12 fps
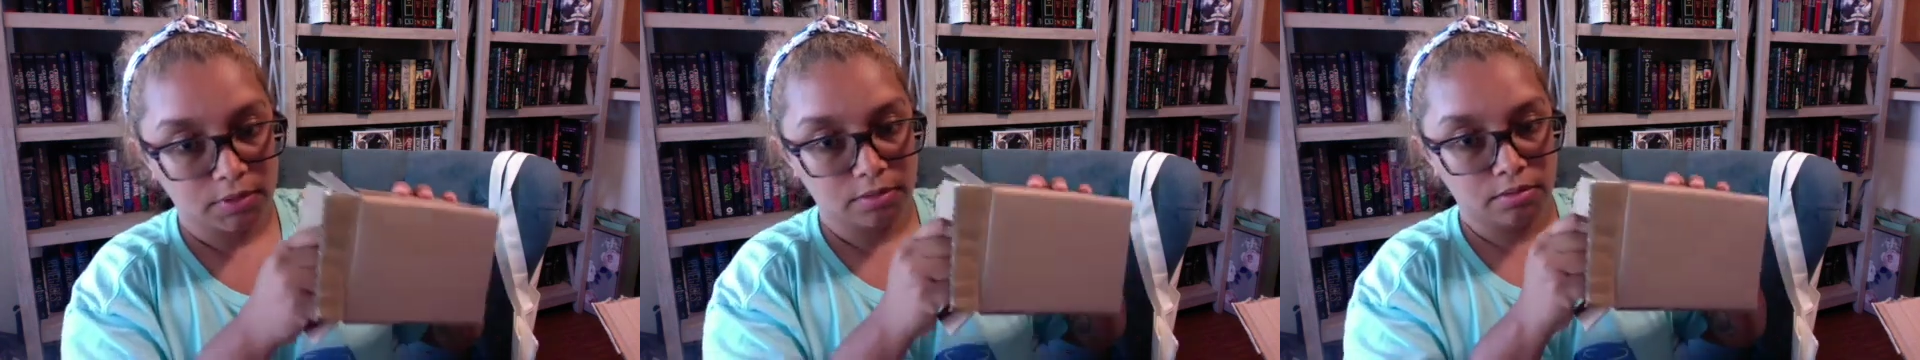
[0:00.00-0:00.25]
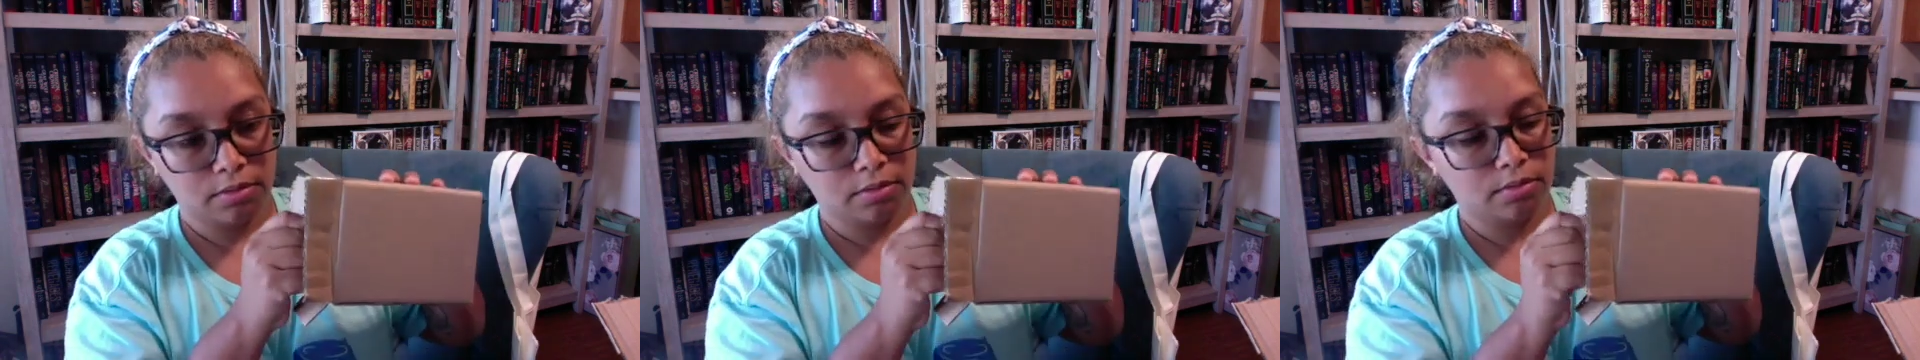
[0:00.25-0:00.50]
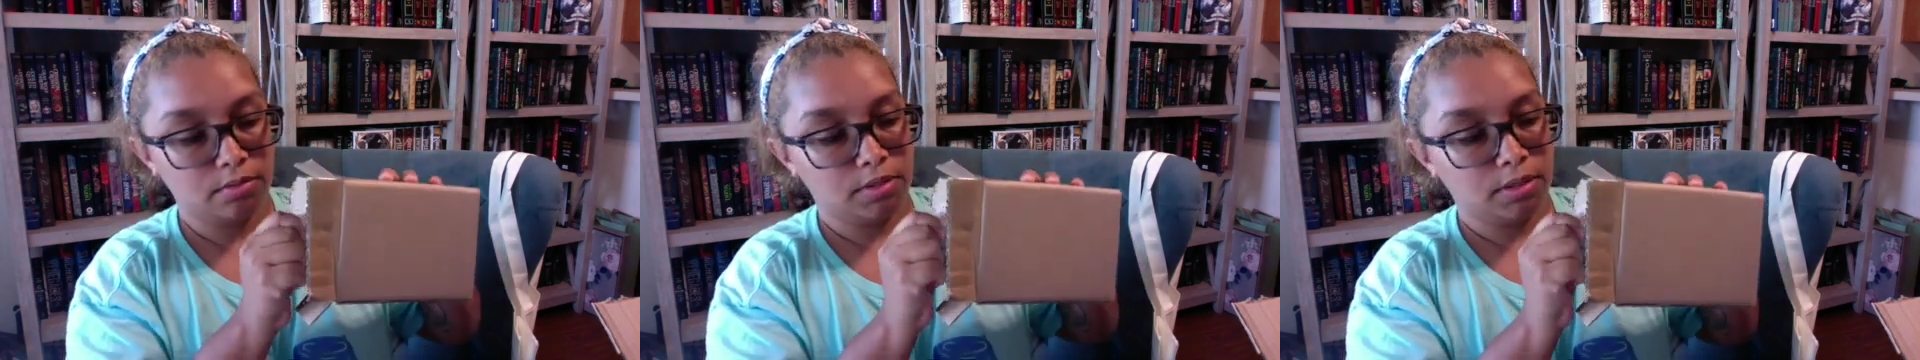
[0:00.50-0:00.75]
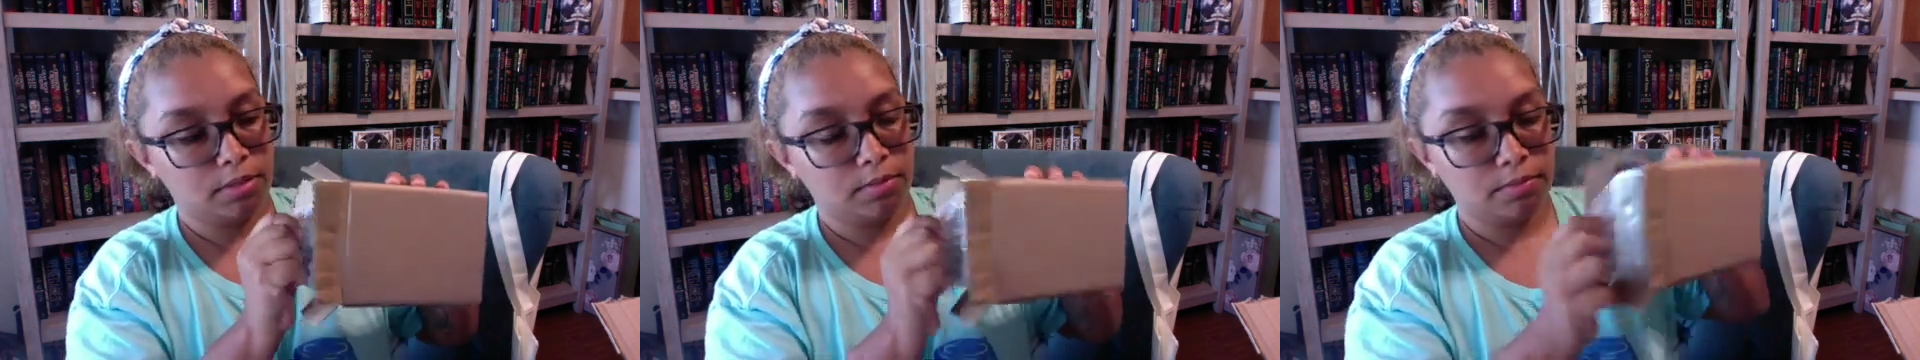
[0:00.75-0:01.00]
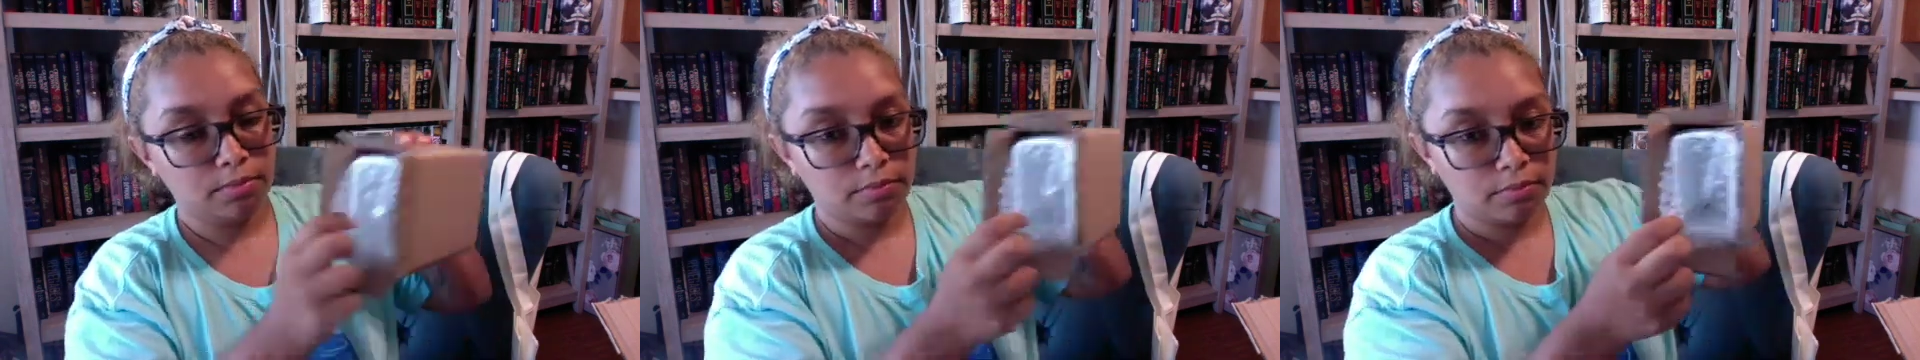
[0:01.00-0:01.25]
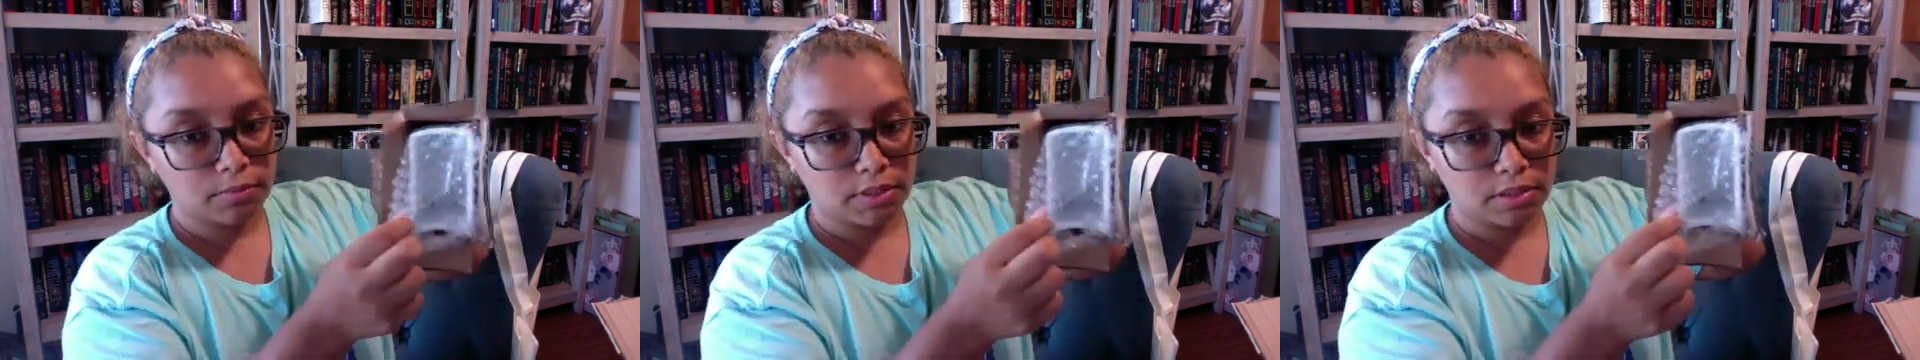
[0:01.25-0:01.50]
So
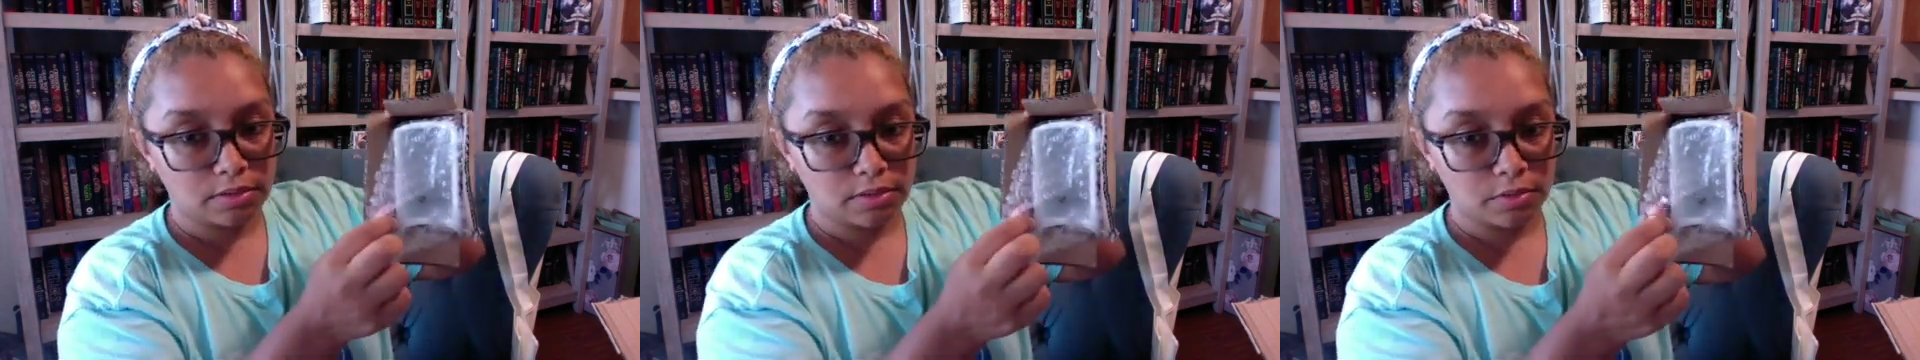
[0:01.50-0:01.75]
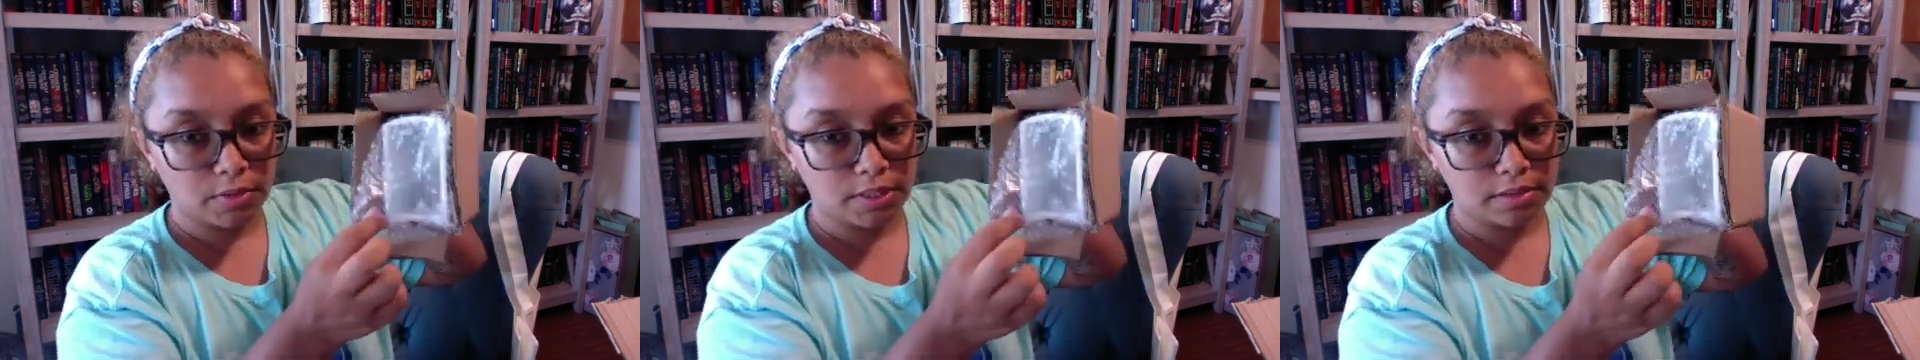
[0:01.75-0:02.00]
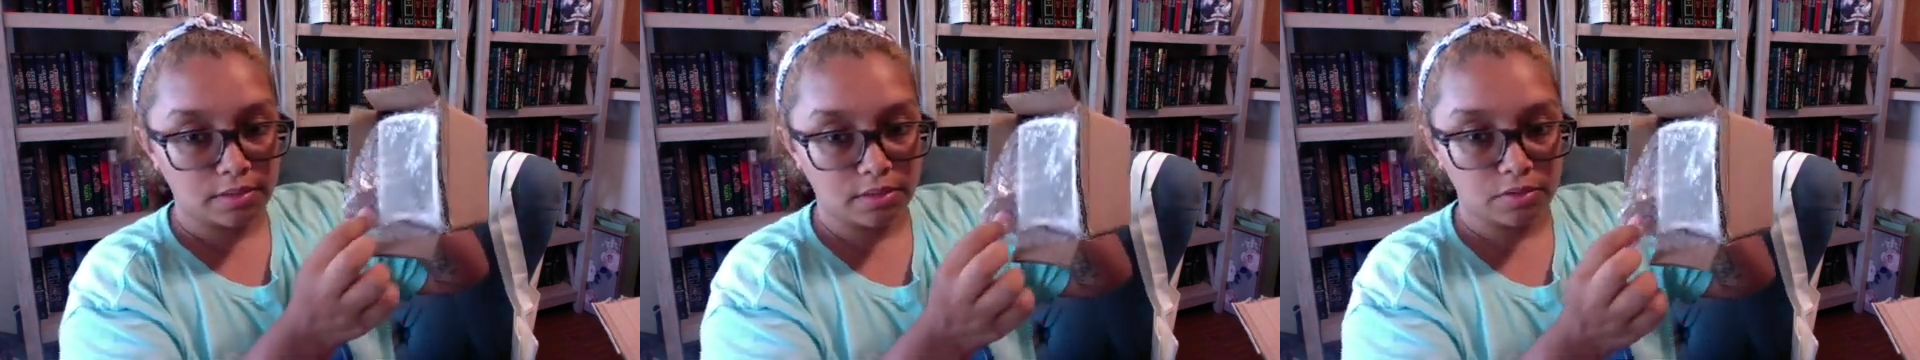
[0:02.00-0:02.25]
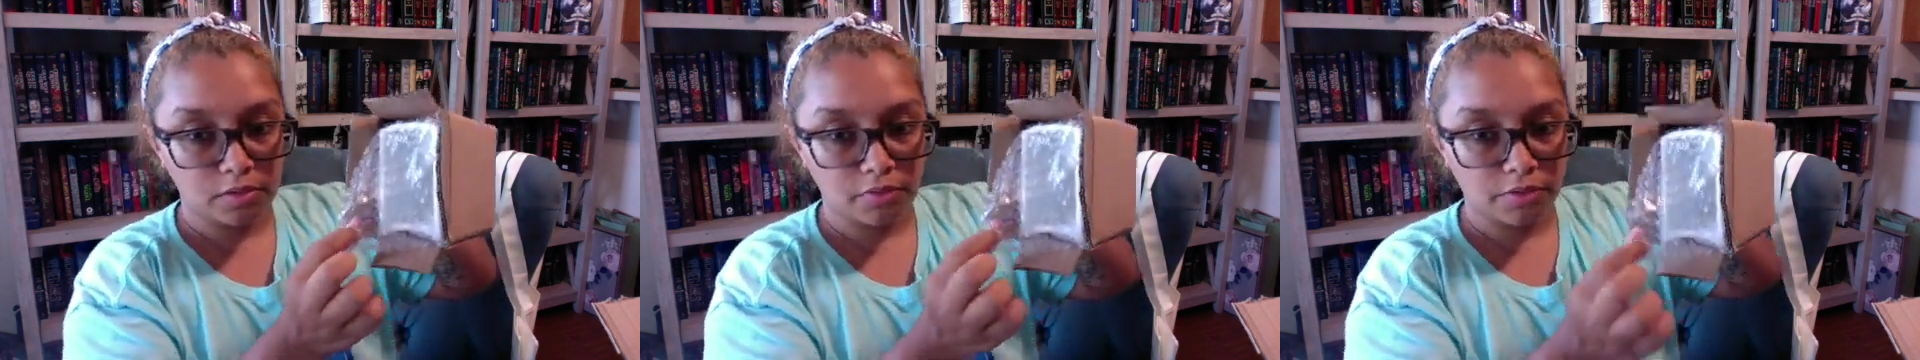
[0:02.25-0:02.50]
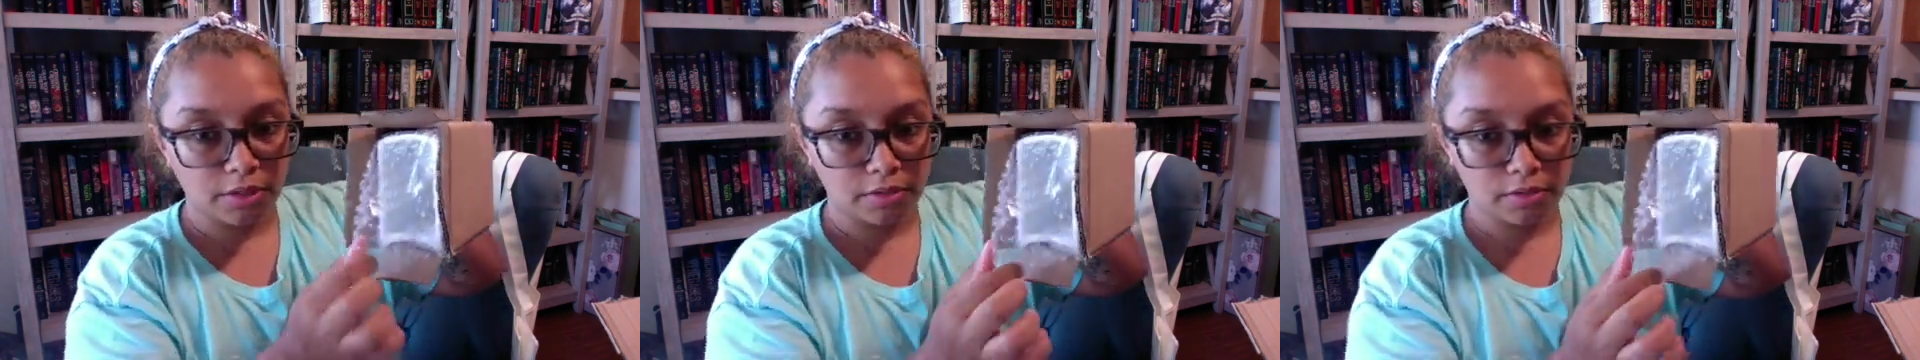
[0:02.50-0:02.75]
this is what I see so far.